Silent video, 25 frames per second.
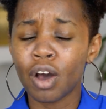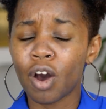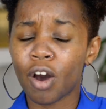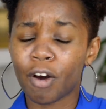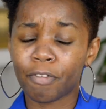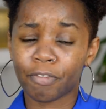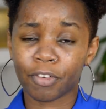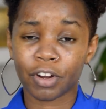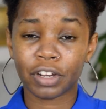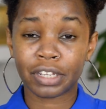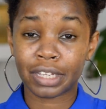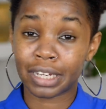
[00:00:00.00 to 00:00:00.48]

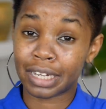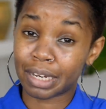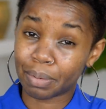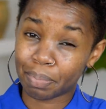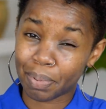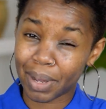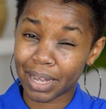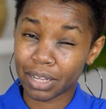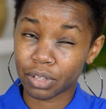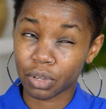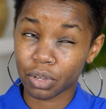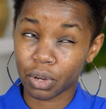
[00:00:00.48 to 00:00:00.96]
Of course it
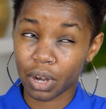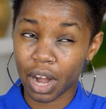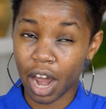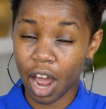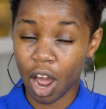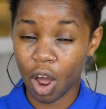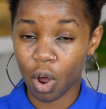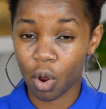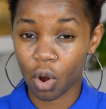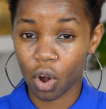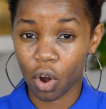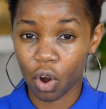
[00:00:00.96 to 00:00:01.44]
depends on
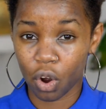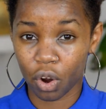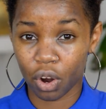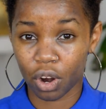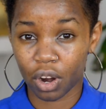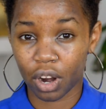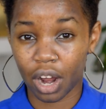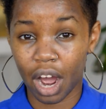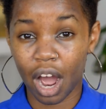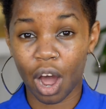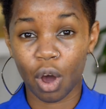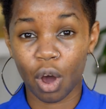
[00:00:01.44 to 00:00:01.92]

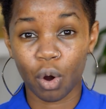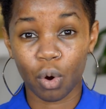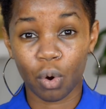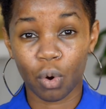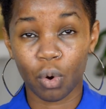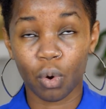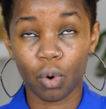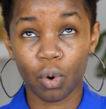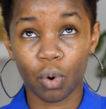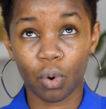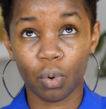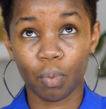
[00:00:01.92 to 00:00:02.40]

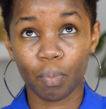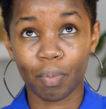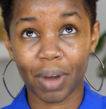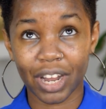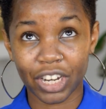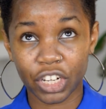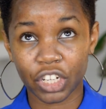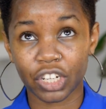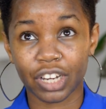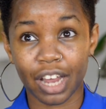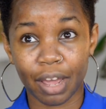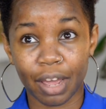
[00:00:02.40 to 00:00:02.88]
how
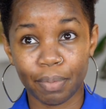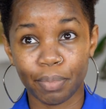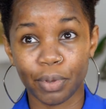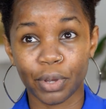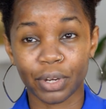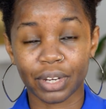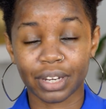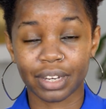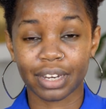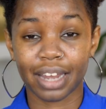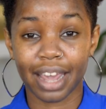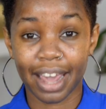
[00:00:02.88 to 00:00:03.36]
much time
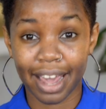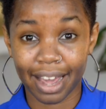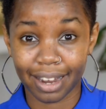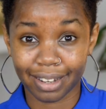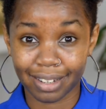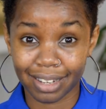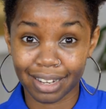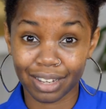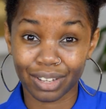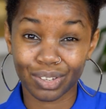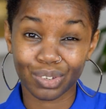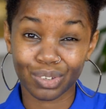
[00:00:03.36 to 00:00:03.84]
your
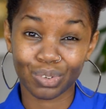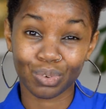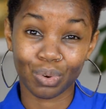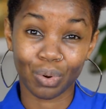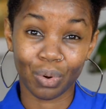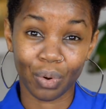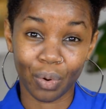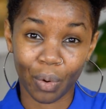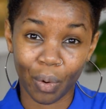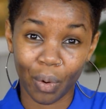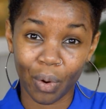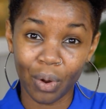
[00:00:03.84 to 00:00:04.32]
hair takes to
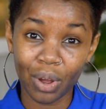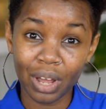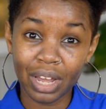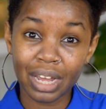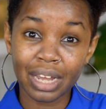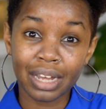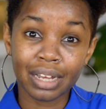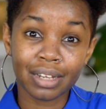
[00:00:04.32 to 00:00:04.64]
grow.